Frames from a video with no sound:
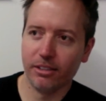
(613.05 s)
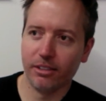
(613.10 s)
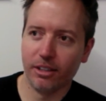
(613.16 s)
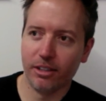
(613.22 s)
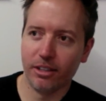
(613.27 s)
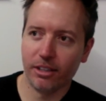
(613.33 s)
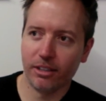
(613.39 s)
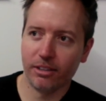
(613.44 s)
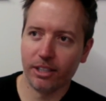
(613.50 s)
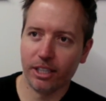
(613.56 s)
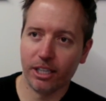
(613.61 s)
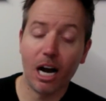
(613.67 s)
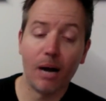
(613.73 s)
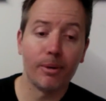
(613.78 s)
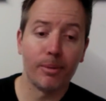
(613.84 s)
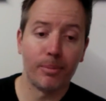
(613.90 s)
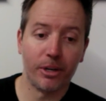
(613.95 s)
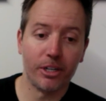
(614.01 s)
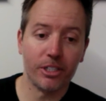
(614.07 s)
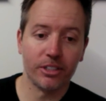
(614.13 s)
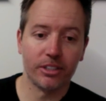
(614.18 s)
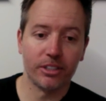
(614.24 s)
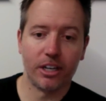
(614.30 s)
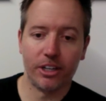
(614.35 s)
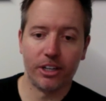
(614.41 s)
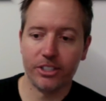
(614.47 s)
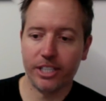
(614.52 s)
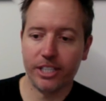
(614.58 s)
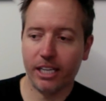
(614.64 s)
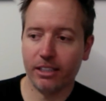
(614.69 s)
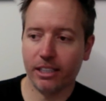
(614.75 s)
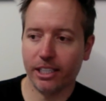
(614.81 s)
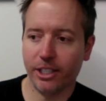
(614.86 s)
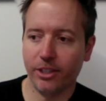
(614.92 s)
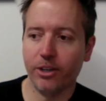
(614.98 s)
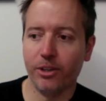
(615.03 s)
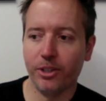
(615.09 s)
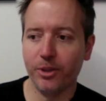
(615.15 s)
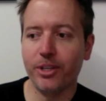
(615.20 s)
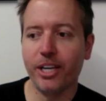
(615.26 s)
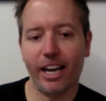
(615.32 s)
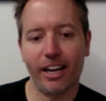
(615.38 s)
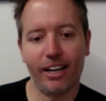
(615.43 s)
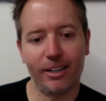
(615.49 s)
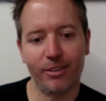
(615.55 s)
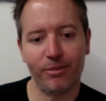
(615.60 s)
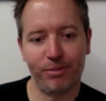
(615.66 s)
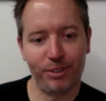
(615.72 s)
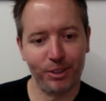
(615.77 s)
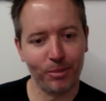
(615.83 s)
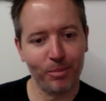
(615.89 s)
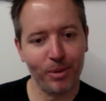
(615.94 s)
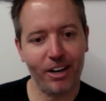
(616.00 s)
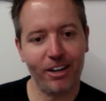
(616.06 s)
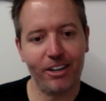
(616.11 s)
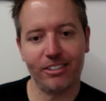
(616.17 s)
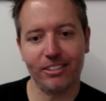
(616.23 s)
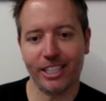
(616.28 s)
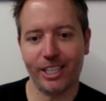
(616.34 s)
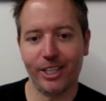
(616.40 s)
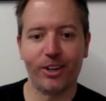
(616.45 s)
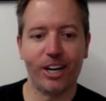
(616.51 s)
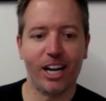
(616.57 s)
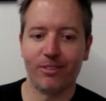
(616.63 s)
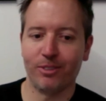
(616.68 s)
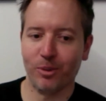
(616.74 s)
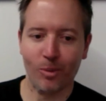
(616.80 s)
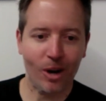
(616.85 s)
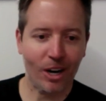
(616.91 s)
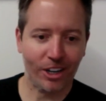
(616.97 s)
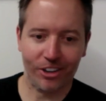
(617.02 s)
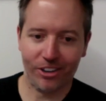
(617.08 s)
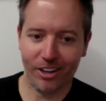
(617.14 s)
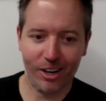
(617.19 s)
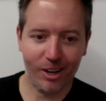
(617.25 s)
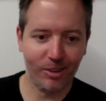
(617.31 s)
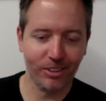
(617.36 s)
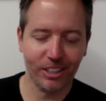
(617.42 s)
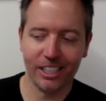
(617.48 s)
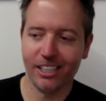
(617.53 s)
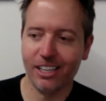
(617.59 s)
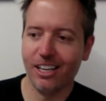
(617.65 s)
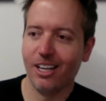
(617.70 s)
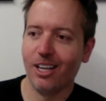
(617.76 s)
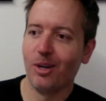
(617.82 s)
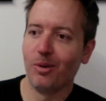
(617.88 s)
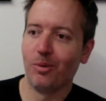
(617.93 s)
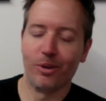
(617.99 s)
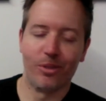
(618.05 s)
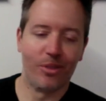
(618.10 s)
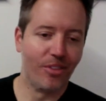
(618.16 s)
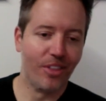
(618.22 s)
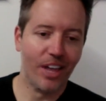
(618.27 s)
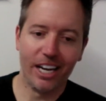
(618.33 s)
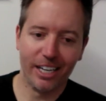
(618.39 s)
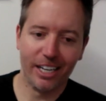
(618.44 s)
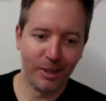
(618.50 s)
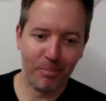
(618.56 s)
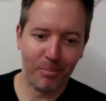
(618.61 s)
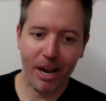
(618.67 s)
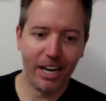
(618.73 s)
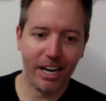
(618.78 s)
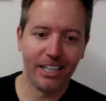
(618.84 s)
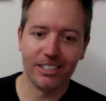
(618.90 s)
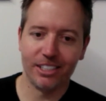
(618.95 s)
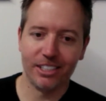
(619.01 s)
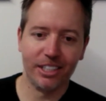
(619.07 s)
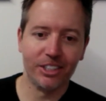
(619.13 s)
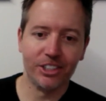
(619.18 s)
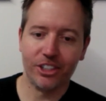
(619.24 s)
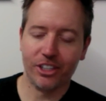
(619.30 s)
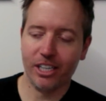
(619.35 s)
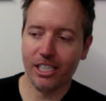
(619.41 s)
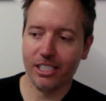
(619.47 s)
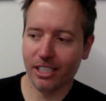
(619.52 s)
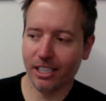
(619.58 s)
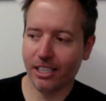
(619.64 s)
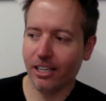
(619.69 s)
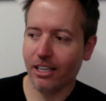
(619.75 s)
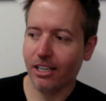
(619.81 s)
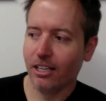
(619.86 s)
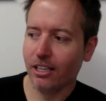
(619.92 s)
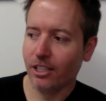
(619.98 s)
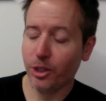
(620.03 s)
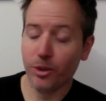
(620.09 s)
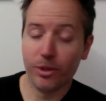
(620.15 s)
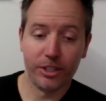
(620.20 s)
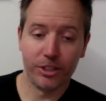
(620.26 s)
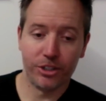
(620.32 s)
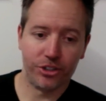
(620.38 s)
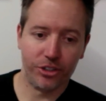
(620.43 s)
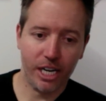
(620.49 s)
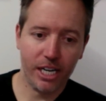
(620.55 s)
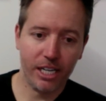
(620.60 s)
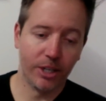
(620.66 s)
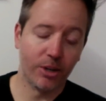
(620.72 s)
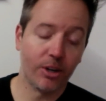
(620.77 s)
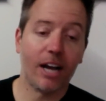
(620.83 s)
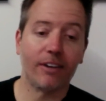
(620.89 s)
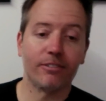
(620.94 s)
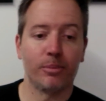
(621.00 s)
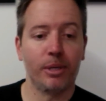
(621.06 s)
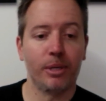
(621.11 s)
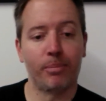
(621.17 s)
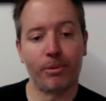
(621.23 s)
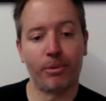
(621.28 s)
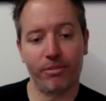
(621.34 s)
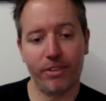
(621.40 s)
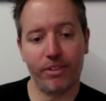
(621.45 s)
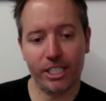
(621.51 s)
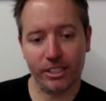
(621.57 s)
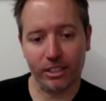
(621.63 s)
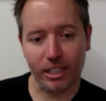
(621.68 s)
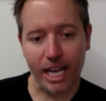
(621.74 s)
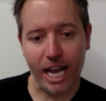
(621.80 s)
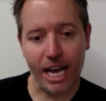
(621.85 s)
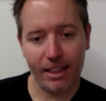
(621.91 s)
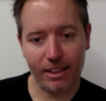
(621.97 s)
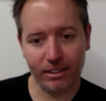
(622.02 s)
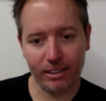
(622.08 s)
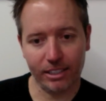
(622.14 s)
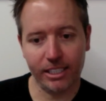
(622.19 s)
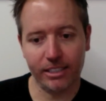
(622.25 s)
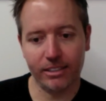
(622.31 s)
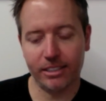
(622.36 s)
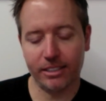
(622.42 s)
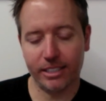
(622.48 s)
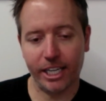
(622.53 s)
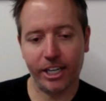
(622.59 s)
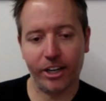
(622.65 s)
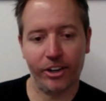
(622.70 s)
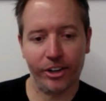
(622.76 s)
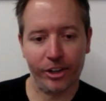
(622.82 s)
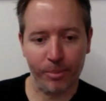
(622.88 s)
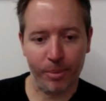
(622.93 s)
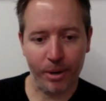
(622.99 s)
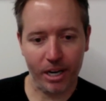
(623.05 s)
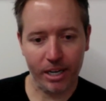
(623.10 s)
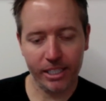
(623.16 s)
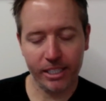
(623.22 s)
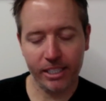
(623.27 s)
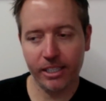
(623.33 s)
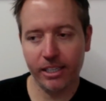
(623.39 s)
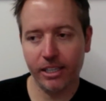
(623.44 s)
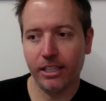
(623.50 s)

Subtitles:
the common person to understand, like, you can feel better. Like, you don't have to walk around like with nagging pains and injuries. Like, you can treat. You don't have to be a professional athlete to take care of your body.